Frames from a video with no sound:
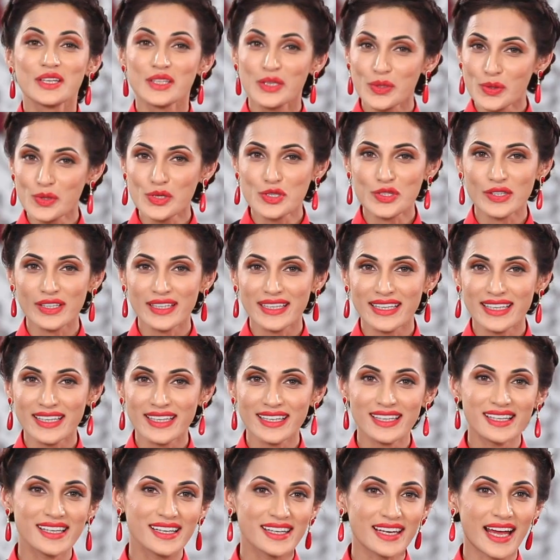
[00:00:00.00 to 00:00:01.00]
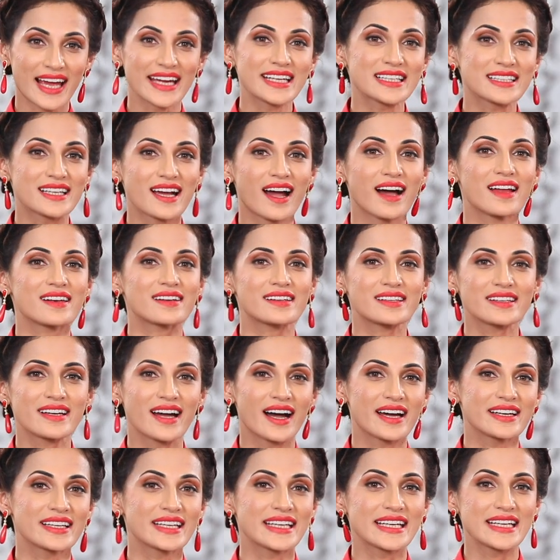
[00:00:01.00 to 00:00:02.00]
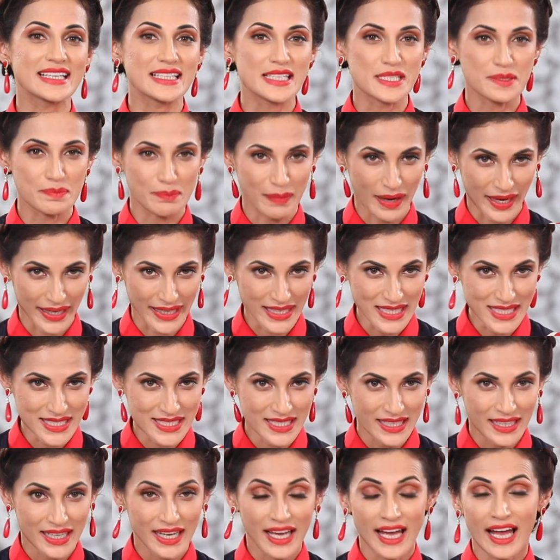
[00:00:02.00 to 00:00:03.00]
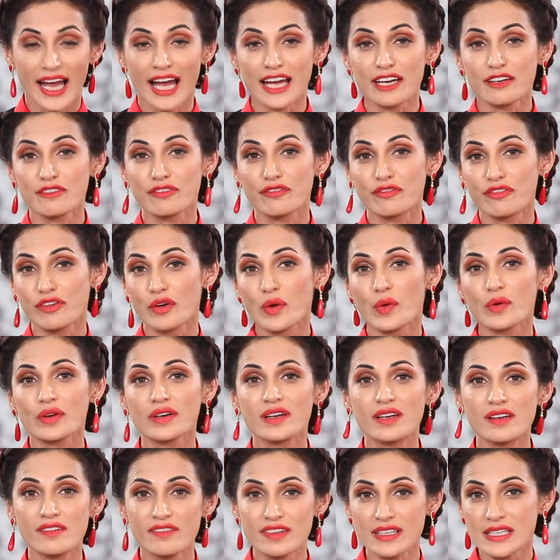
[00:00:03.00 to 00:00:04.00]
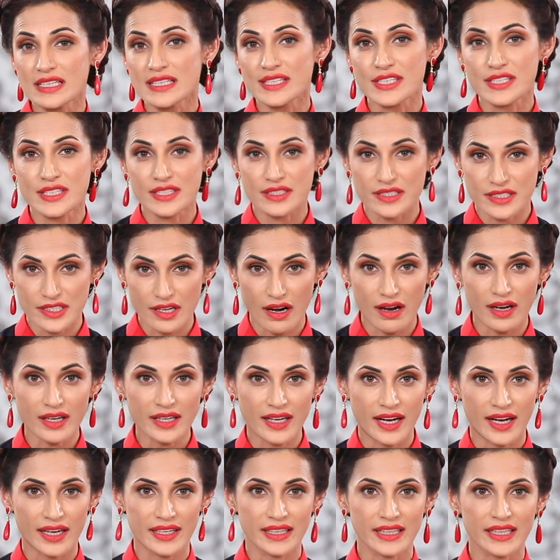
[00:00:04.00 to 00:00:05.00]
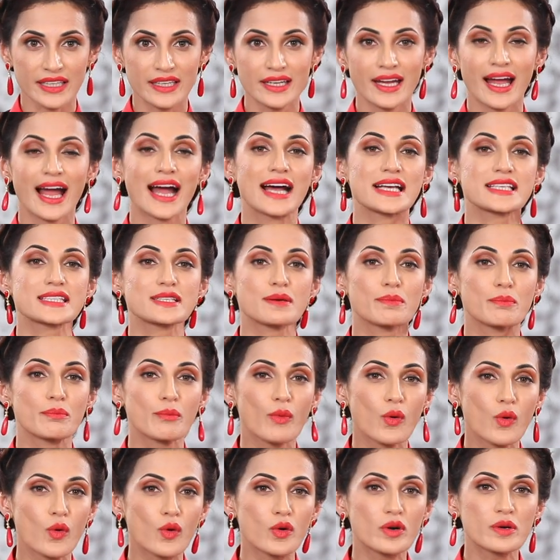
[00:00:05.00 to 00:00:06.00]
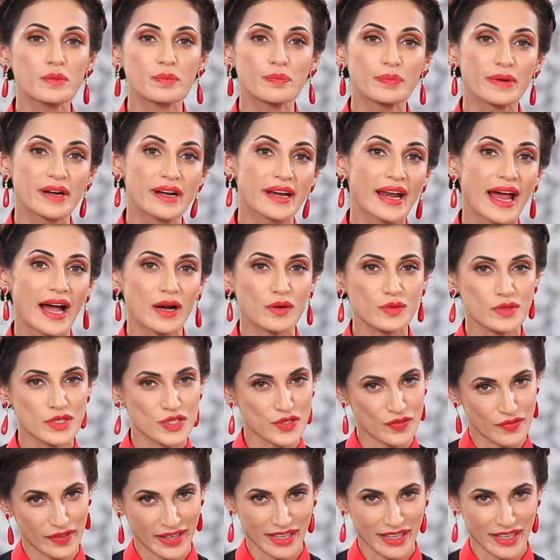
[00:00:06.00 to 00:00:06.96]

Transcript: Usually, light colored honey is mild and floral whilst dark honey has a more pronounced